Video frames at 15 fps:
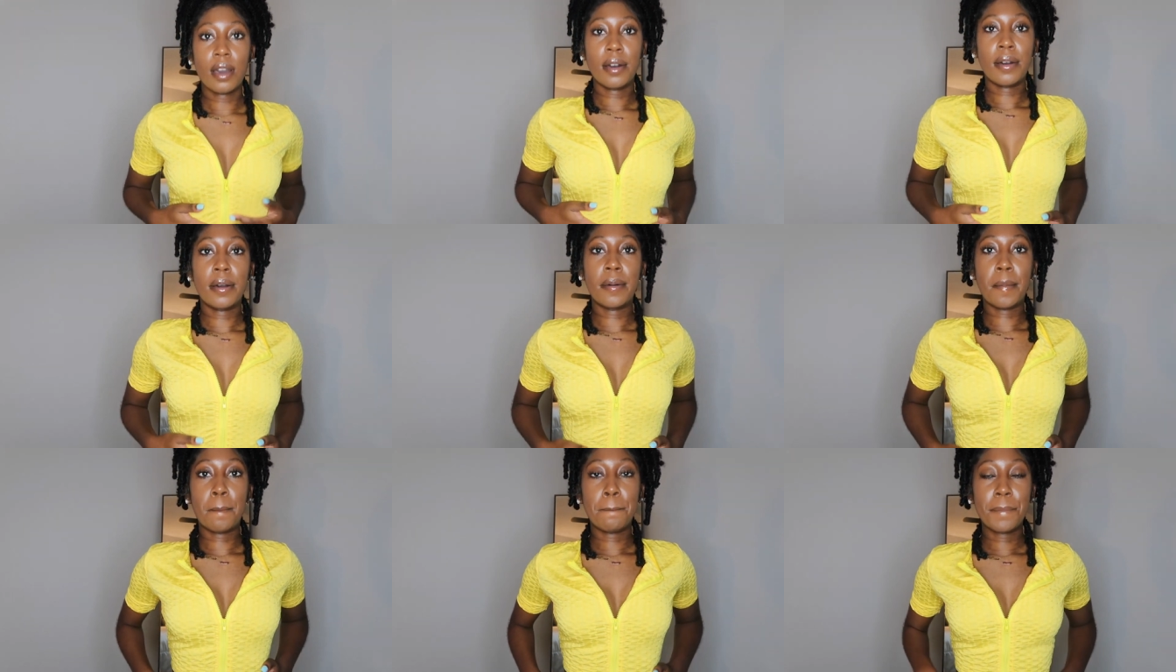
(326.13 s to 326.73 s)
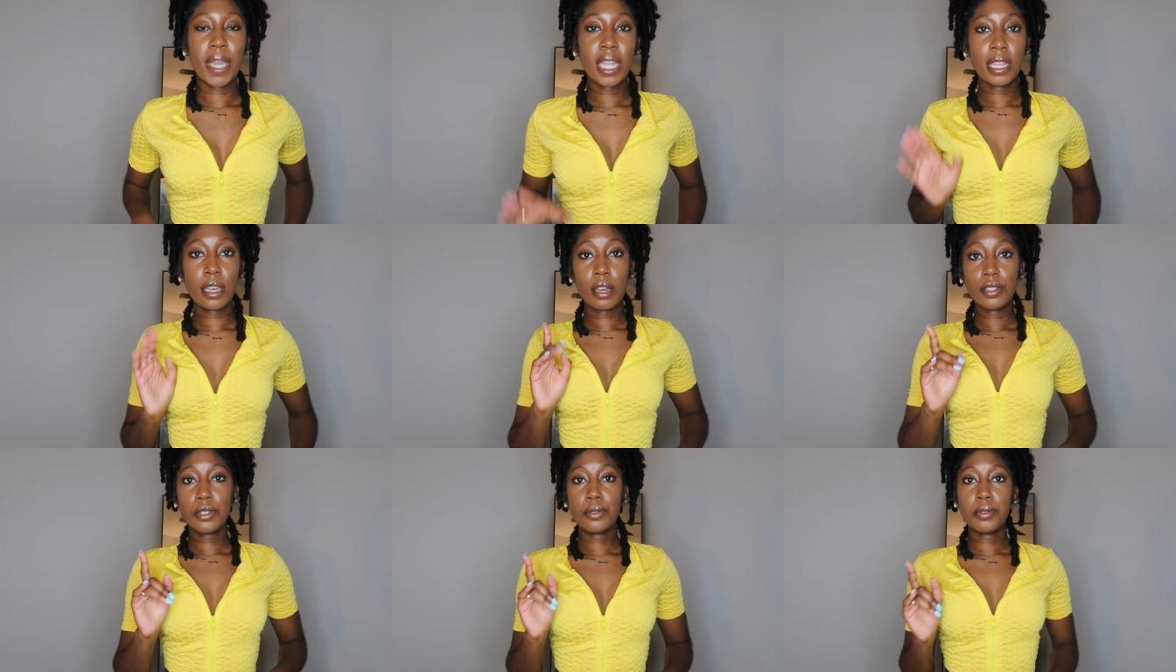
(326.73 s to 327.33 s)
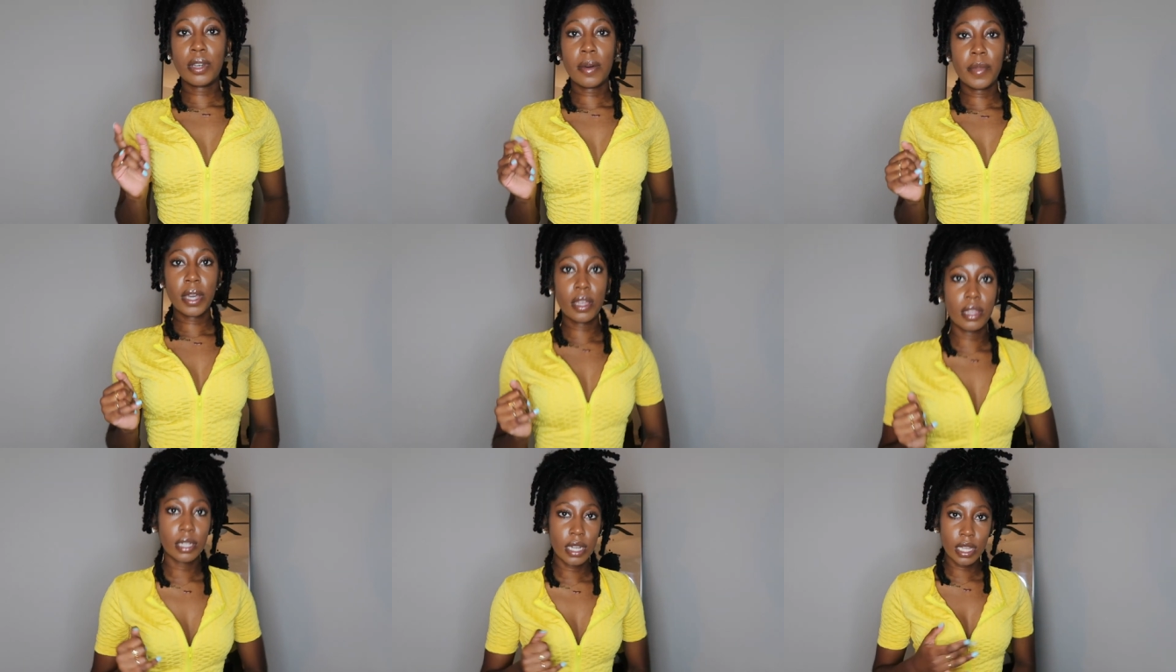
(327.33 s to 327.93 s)
And they also do come in
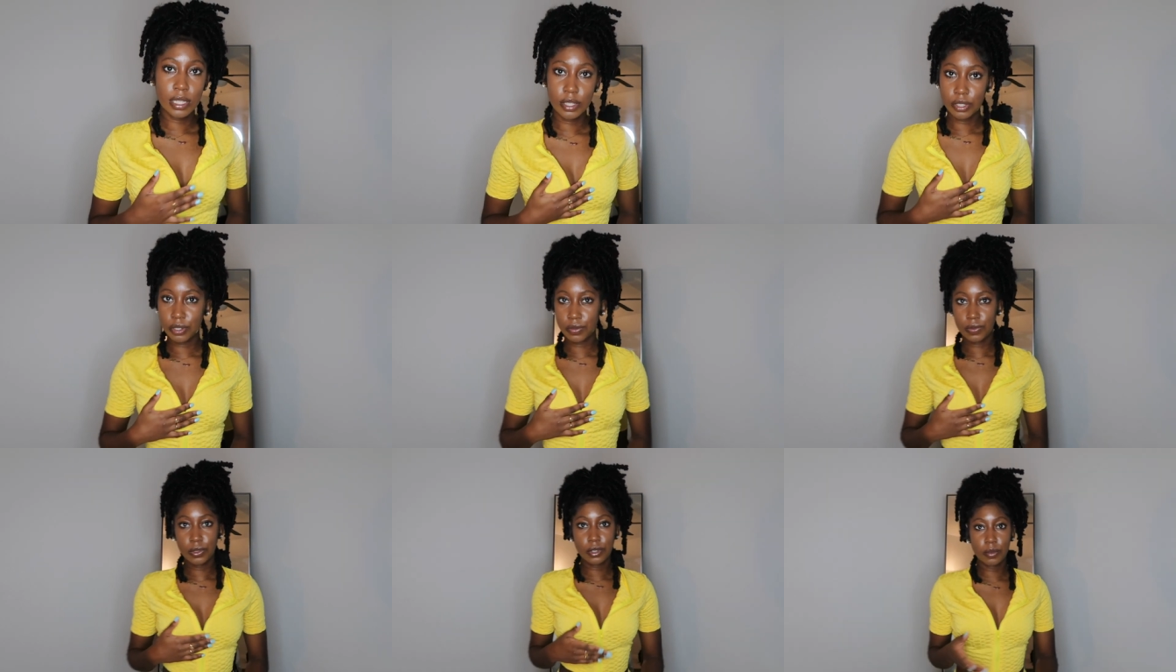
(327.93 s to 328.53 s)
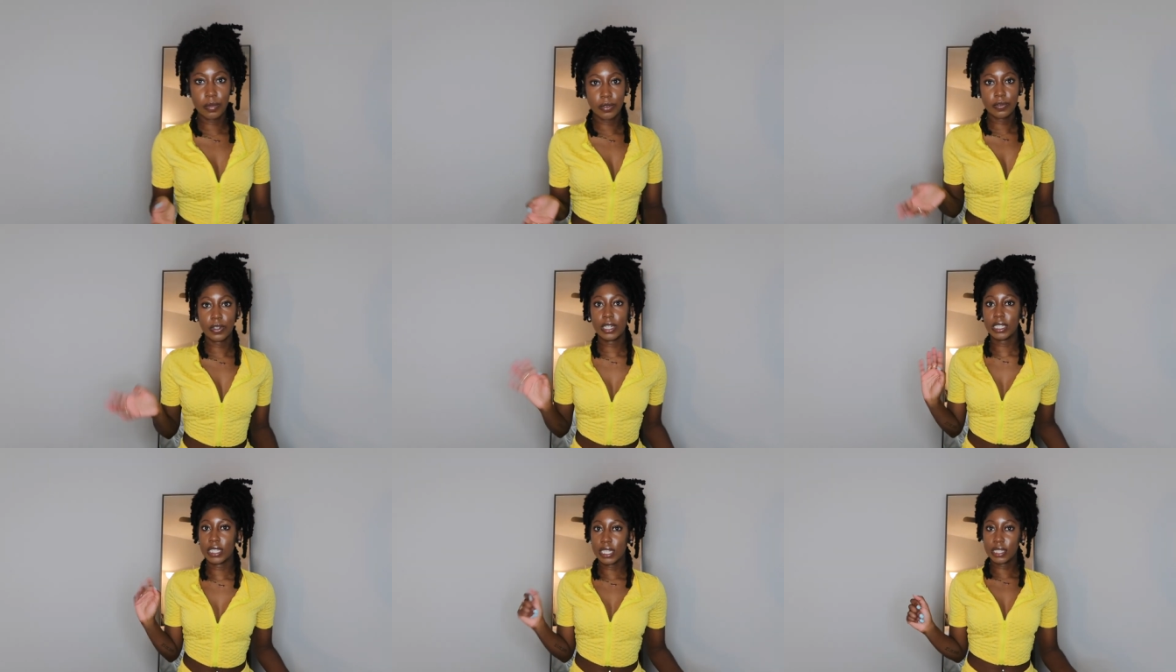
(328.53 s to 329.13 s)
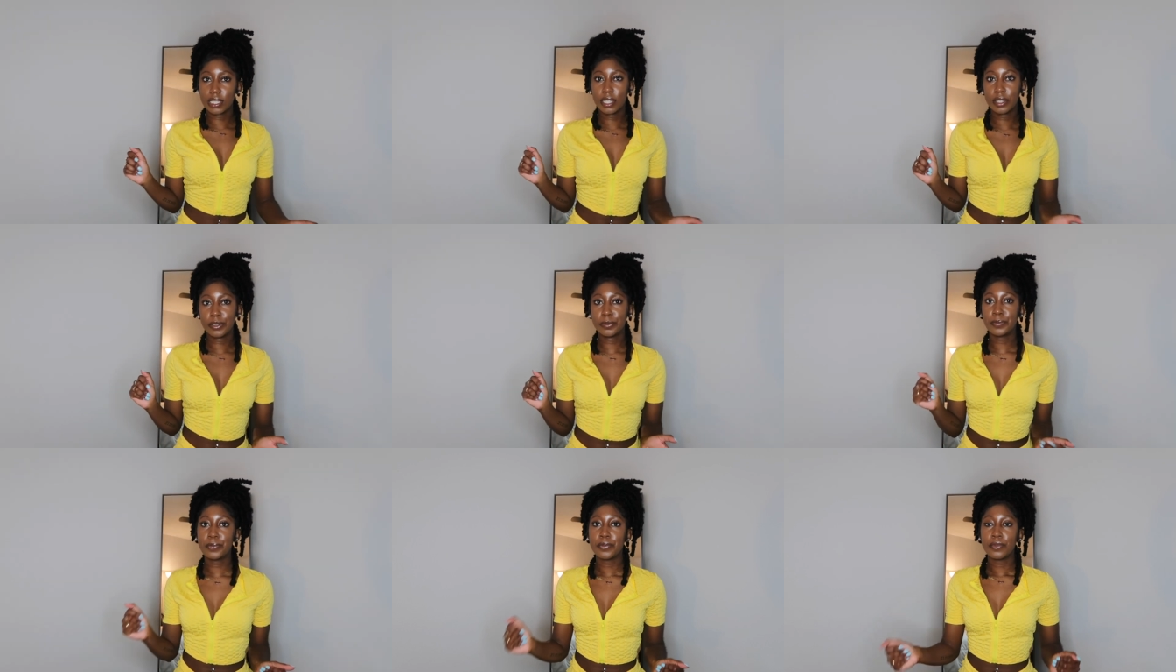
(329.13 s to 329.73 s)
other colors, so if you don't prefer
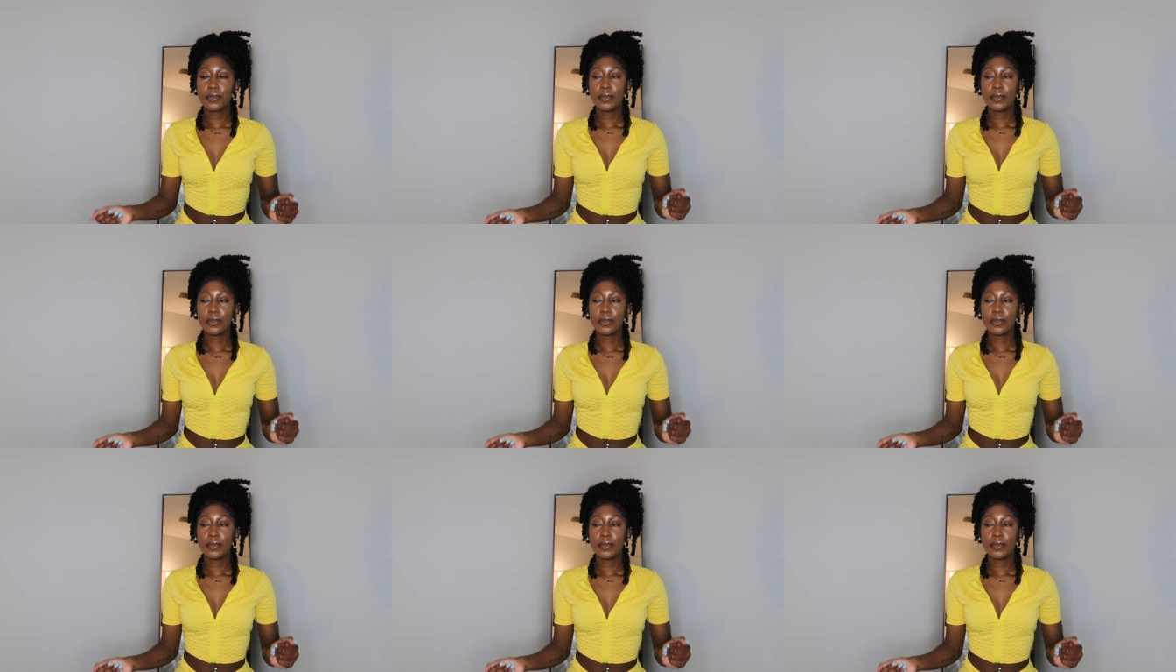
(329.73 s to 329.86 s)
yellow,